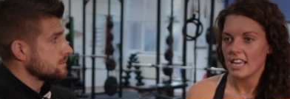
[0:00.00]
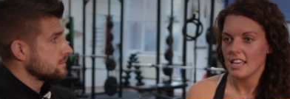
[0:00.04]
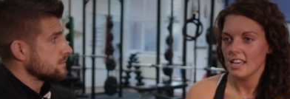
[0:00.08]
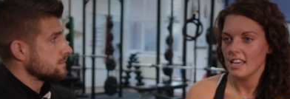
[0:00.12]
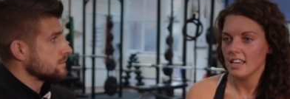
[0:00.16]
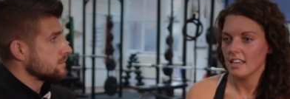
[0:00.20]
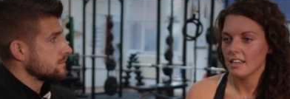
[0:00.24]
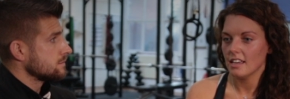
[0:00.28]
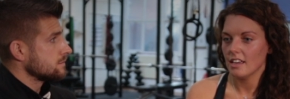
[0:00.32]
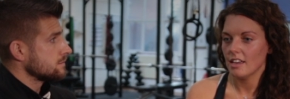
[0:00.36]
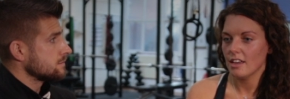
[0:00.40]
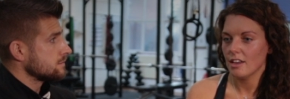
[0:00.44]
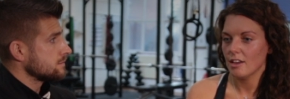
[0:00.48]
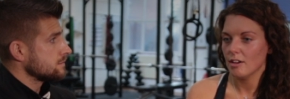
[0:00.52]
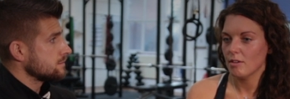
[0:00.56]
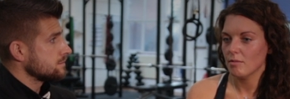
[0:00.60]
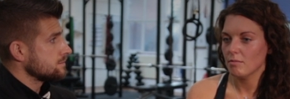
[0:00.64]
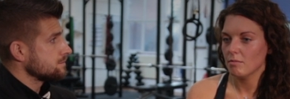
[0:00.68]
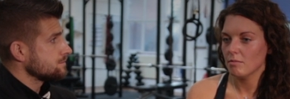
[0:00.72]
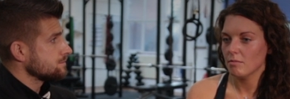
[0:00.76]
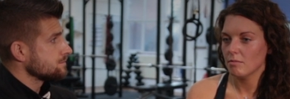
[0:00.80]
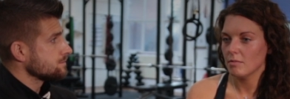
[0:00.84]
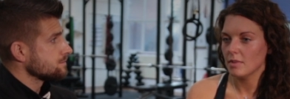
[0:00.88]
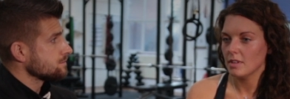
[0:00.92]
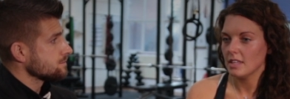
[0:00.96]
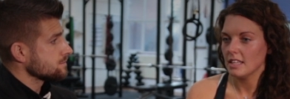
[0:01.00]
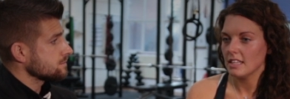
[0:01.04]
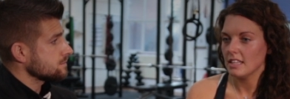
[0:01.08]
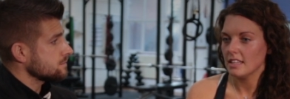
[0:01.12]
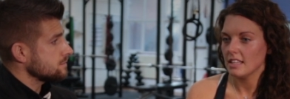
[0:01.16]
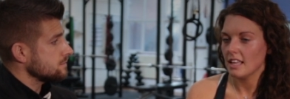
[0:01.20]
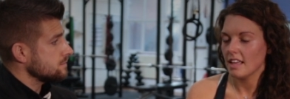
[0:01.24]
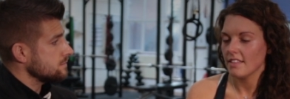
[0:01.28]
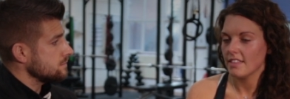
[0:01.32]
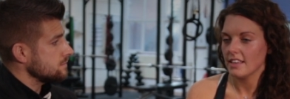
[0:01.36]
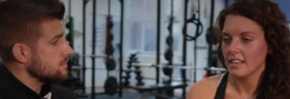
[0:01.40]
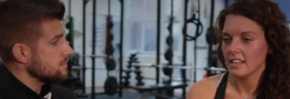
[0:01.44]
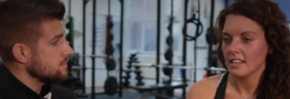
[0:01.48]
Speaker 1: it. Um,
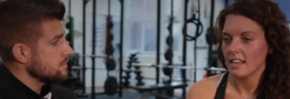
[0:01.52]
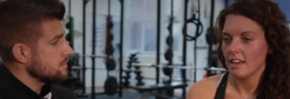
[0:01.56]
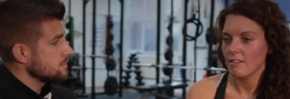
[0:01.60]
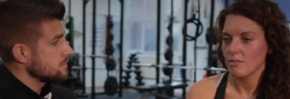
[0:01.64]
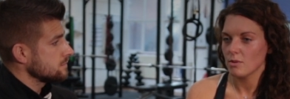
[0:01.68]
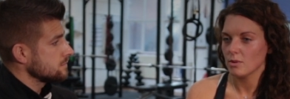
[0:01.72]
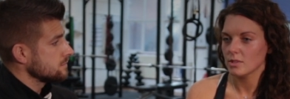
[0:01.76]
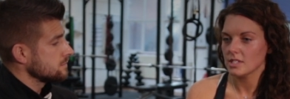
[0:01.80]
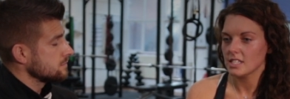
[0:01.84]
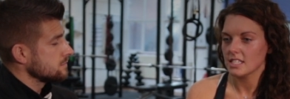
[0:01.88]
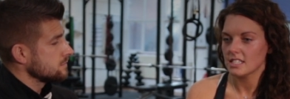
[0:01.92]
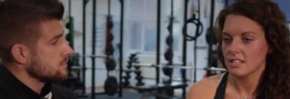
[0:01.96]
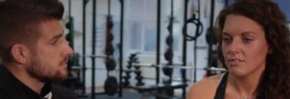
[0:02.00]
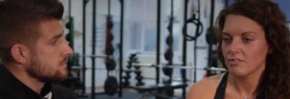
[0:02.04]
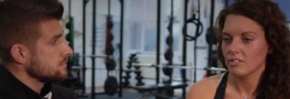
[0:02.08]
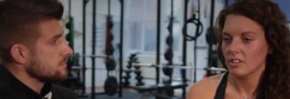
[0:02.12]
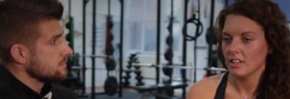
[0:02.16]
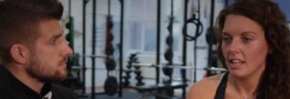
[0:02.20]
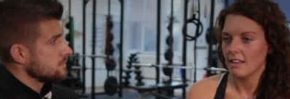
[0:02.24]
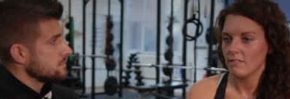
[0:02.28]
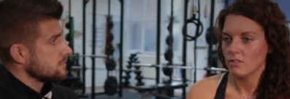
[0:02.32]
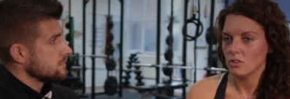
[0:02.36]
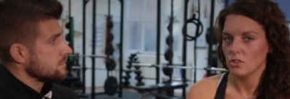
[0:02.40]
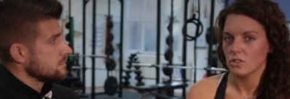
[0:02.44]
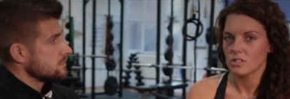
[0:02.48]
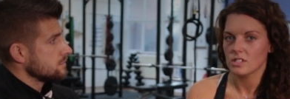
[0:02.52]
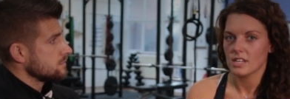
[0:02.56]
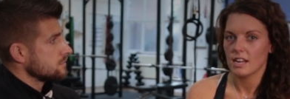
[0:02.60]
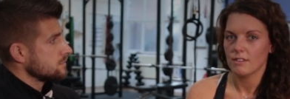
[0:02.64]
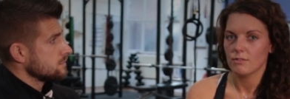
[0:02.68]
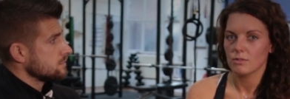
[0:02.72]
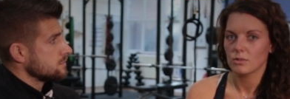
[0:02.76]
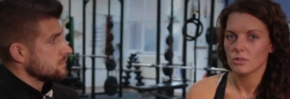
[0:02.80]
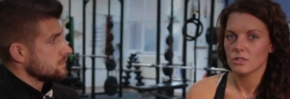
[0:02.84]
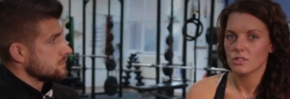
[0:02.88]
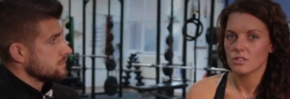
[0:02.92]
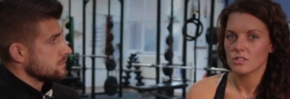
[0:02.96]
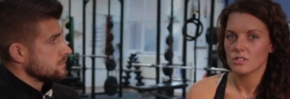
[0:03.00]
I think everyone's at different levels and
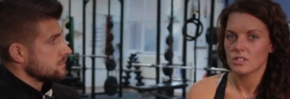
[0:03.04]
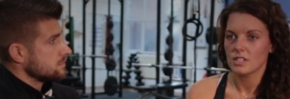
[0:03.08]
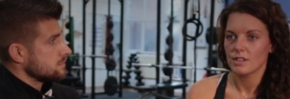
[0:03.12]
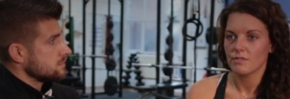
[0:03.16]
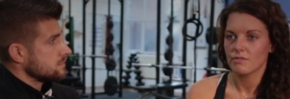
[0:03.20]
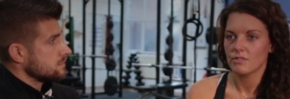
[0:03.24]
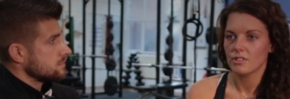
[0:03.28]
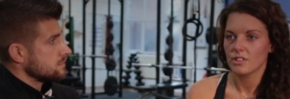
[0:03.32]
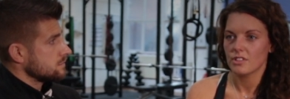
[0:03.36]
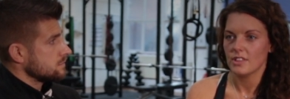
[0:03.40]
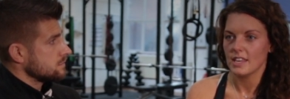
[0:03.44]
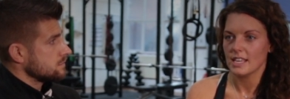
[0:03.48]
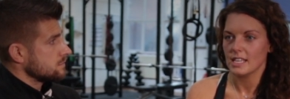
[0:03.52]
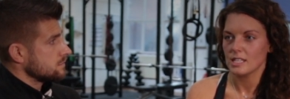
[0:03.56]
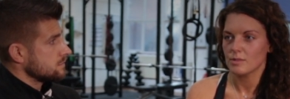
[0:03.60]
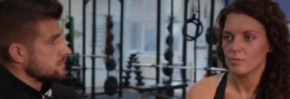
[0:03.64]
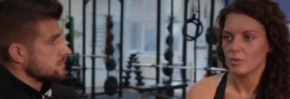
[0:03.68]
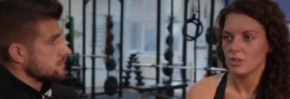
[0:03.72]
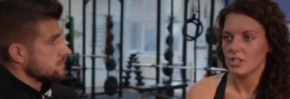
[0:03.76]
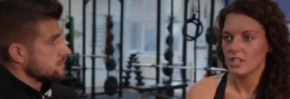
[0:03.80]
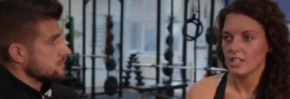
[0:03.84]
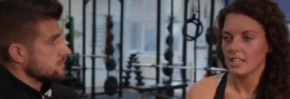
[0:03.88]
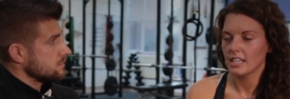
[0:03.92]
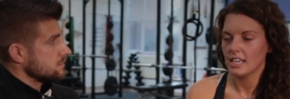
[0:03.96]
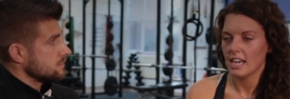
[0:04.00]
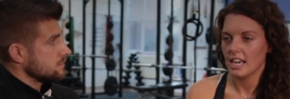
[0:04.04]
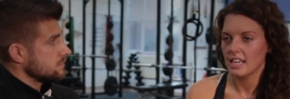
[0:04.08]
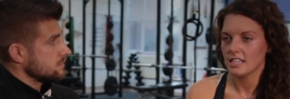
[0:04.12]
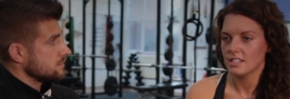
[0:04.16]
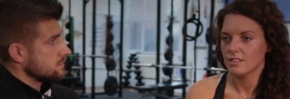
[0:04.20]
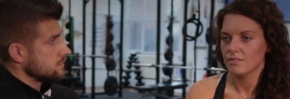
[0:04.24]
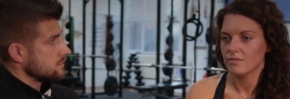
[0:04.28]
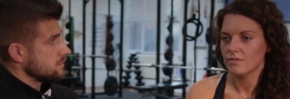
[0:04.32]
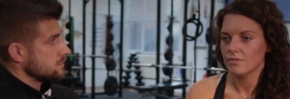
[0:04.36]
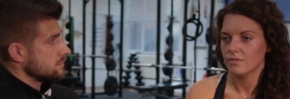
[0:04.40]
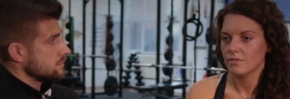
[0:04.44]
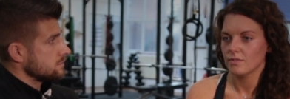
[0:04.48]
everyone does different things, but you can kind of